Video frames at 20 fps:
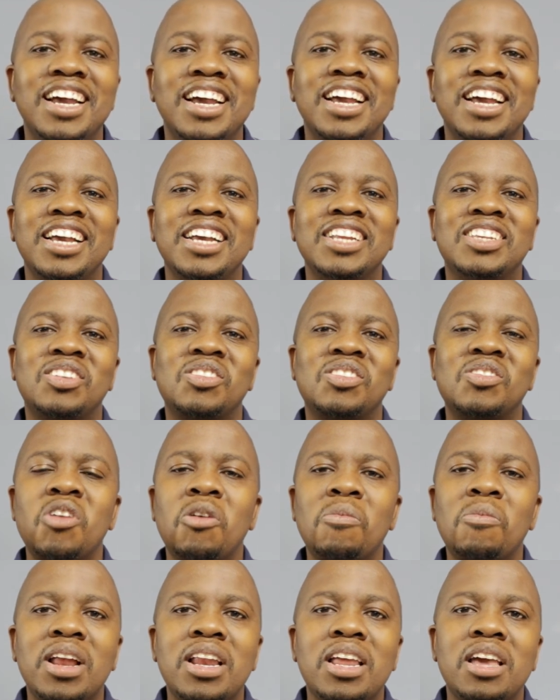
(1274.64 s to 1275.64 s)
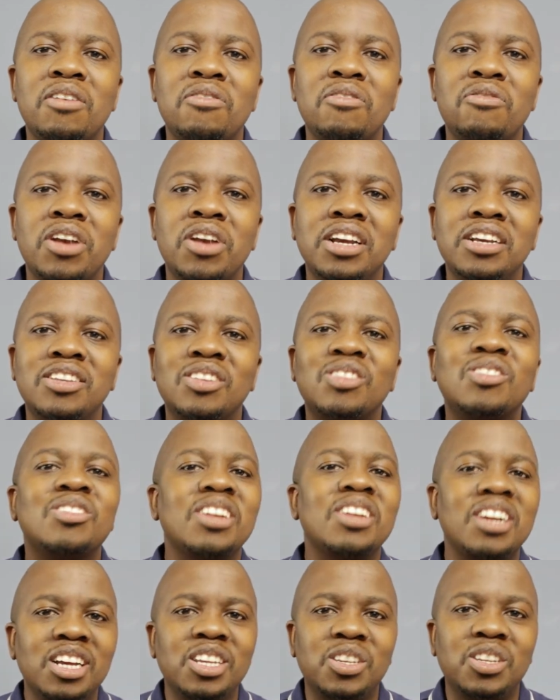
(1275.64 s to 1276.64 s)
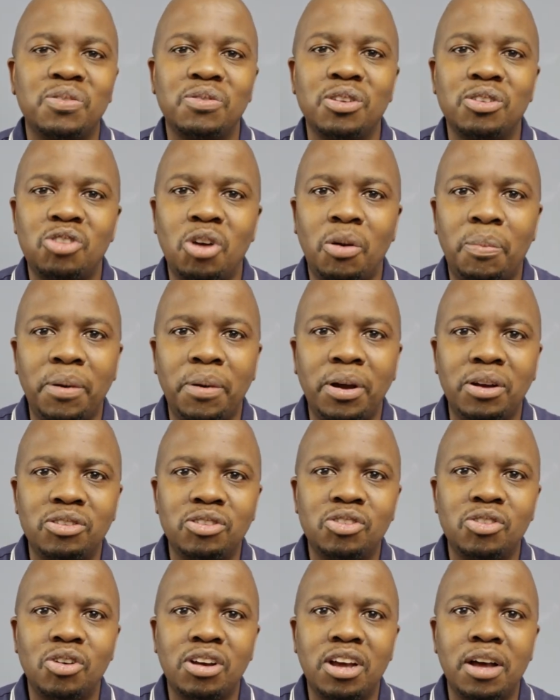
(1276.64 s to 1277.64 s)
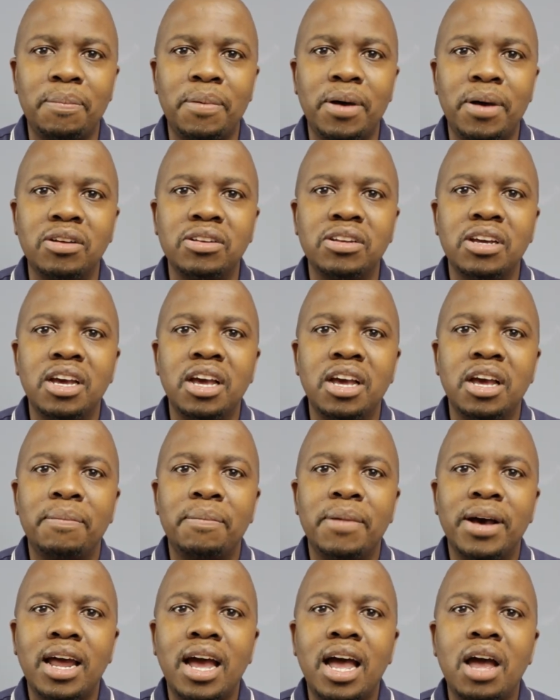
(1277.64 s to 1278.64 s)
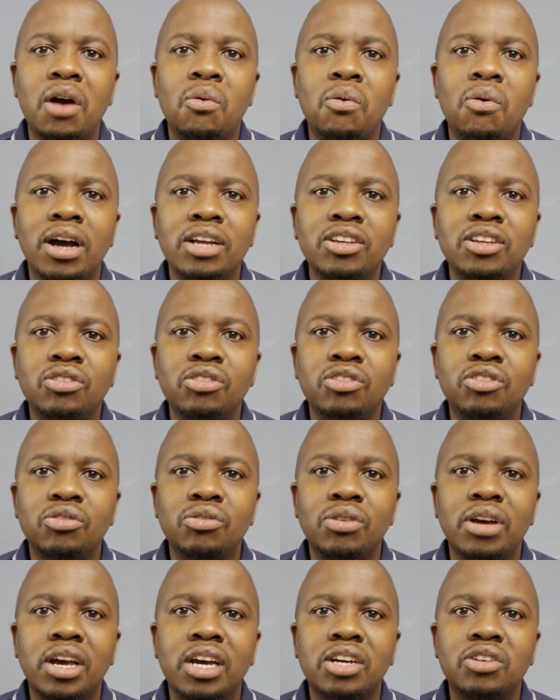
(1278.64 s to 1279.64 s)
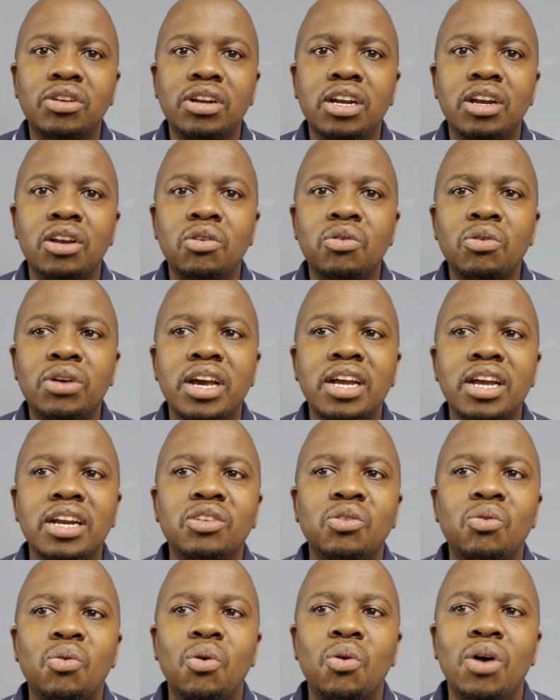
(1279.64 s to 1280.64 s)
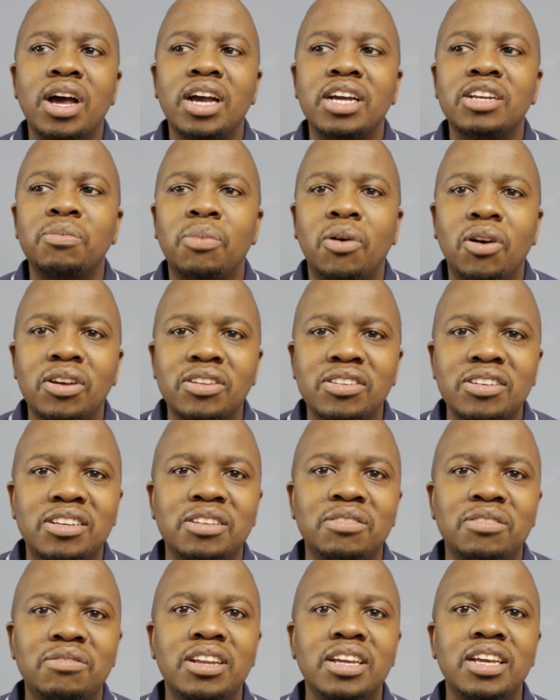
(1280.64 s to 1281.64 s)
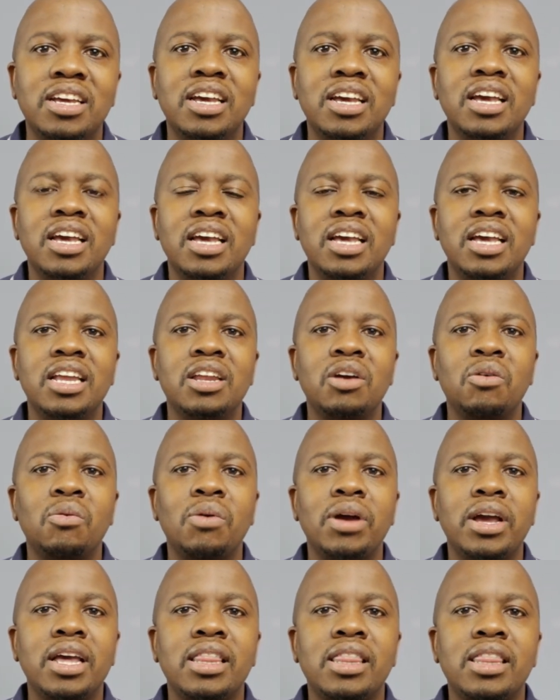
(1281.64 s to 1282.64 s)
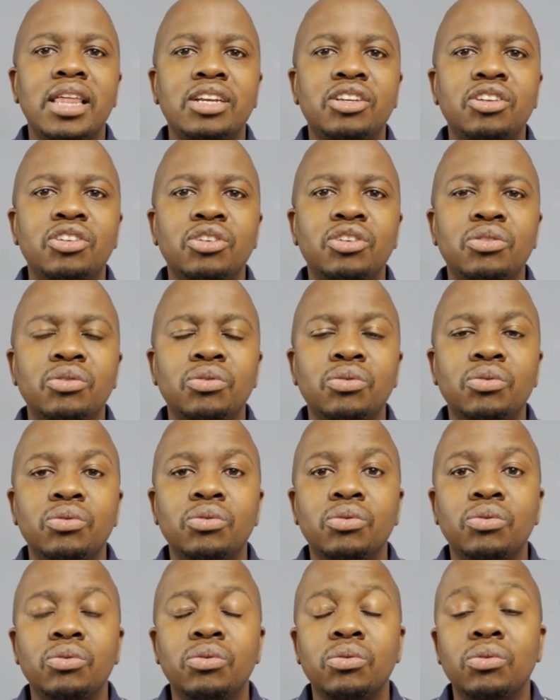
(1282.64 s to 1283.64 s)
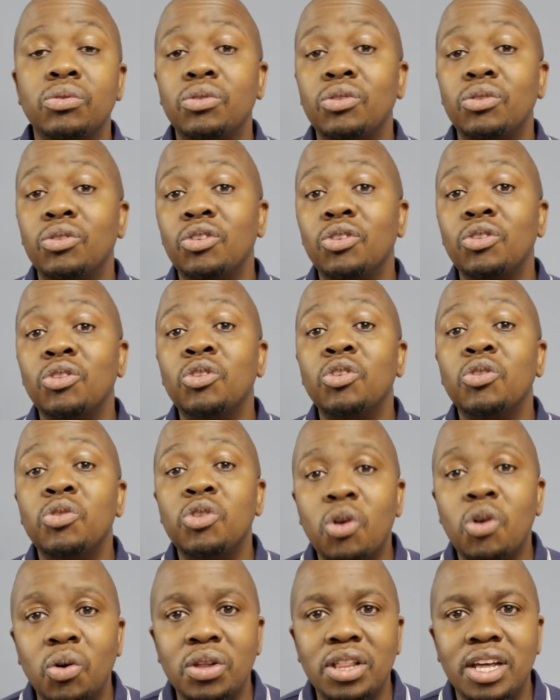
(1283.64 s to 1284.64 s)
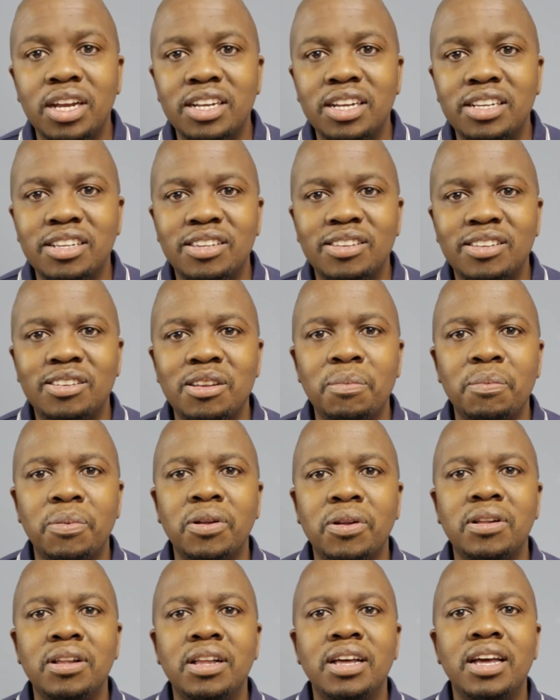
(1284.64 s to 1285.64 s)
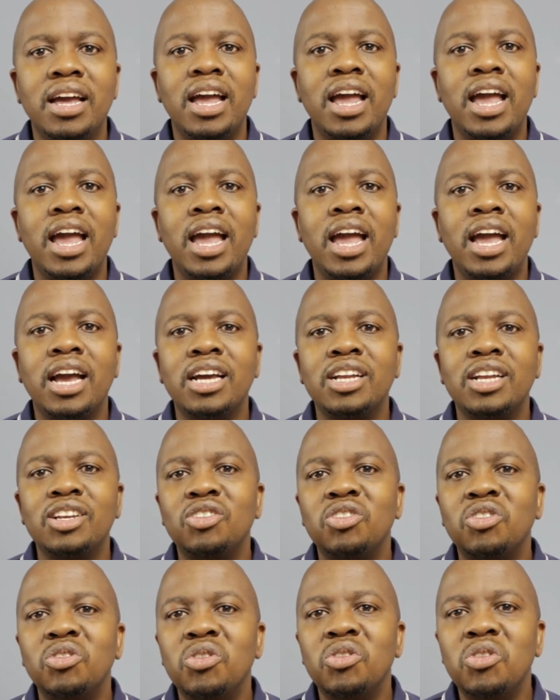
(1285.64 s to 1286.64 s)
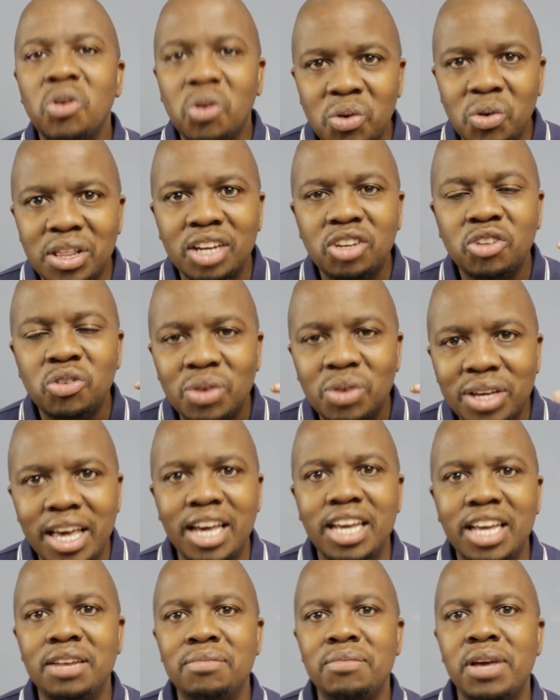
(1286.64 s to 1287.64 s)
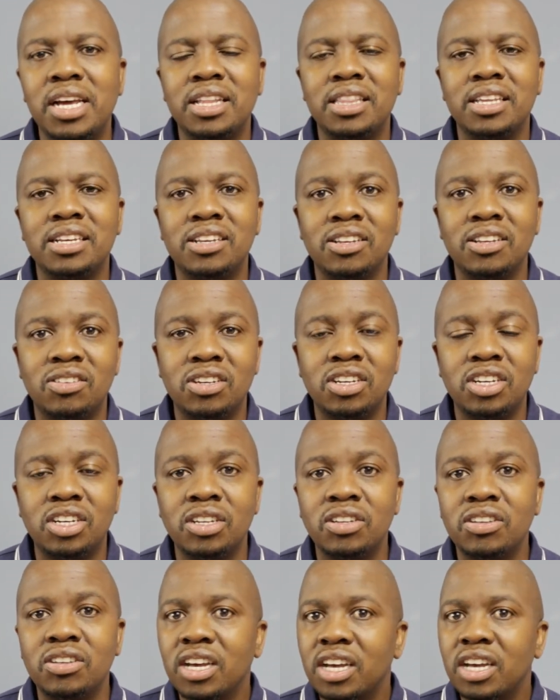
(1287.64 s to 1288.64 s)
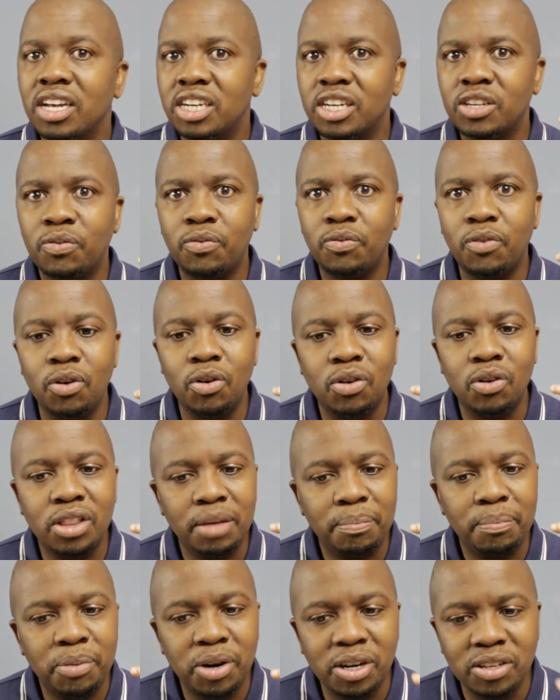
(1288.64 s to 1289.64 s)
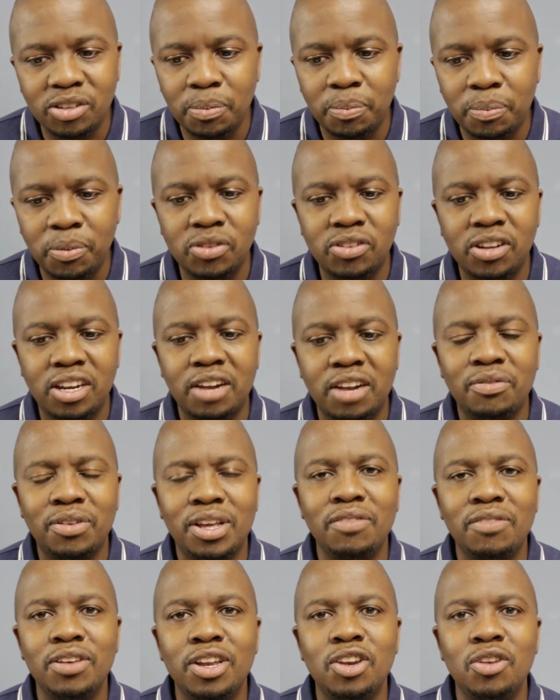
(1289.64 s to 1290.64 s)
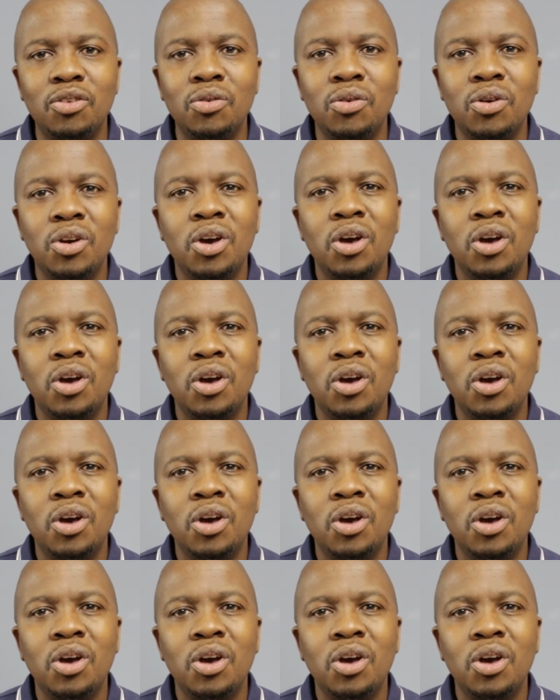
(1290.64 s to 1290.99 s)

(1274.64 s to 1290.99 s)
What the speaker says: It's normally a very stressful topic to talk about, but I want you to actually look at it quite positively in a way that you know that it is simple and you know that you can make the decisions. Just follow the principles that I've given you.